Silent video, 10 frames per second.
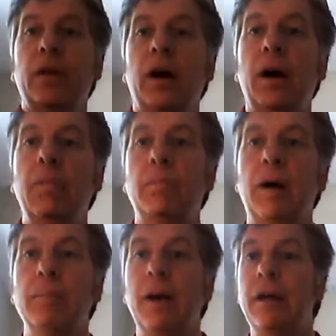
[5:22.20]

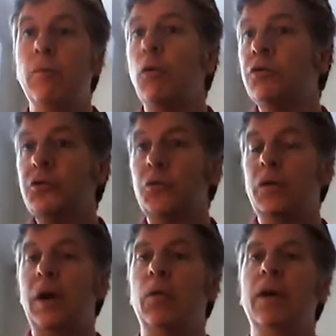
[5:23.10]
I'm kind of old school
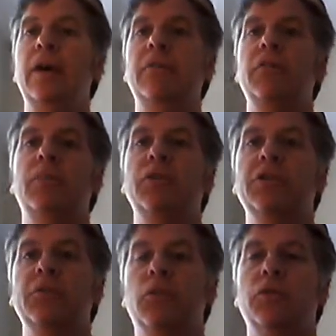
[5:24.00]
that way. I've done
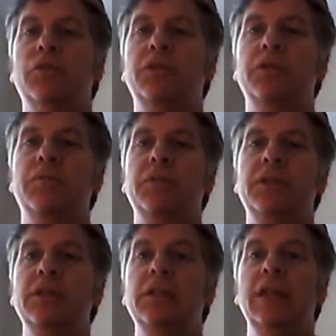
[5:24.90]
bricks and mortars
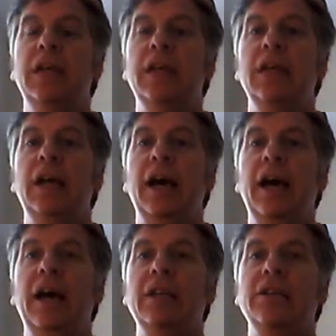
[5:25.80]
business,
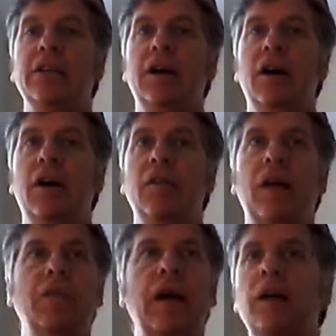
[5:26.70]
and
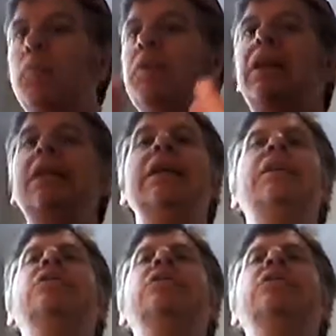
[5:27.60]
that completely